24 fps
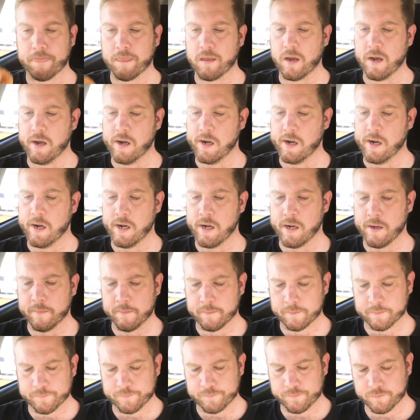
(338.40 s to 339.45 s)

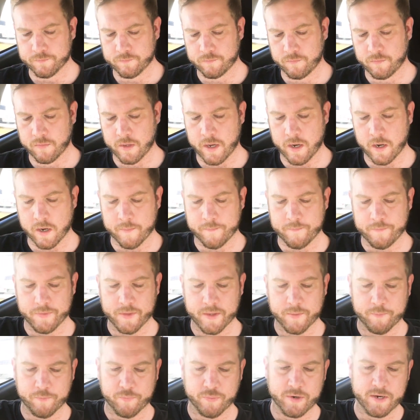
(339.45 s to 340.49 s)
They're
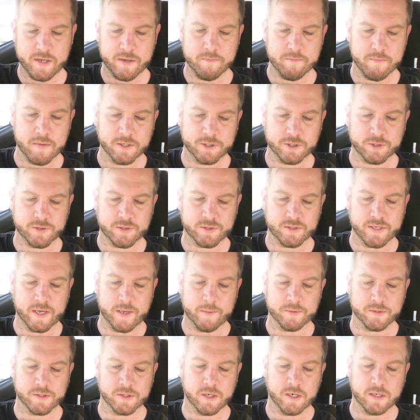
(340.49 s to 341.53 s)
pretty much the
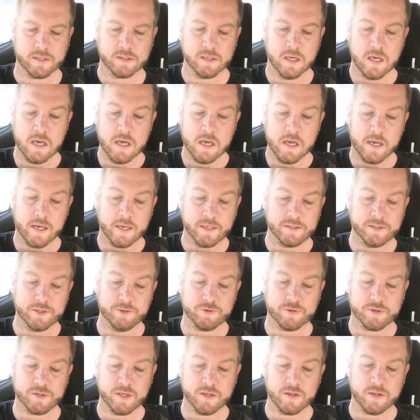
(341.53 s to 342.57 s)
same size. It's
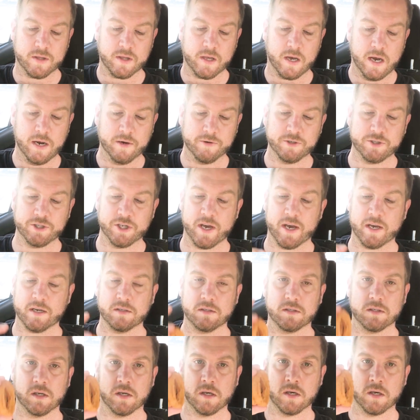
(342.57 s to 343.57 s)
interesting that the Hungry Jack's